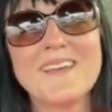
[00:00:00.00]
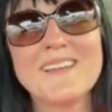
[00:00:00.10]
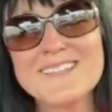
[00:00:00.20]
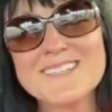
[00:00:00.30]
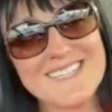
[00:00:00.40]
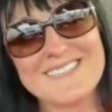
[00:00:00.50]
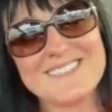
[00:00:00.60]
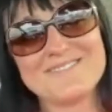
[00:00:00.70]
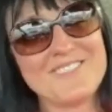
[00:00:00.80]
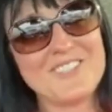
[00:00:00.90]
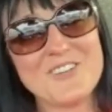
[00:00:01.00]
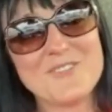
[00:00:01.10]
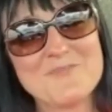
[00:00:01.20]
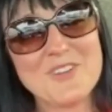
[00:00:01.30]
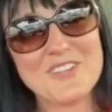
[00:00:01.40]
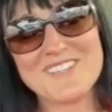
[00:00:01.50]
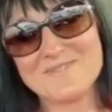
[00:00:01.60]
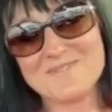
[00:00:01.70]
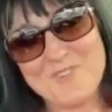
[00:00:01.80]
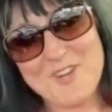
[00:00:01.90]
And that's it. I'm not
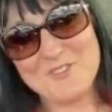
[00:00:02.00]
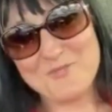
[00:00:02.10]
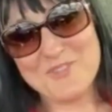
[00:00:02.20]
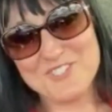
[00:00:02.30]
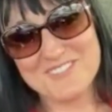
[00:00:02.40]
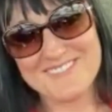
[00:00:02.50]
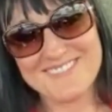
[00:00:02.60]
gonna brag too much.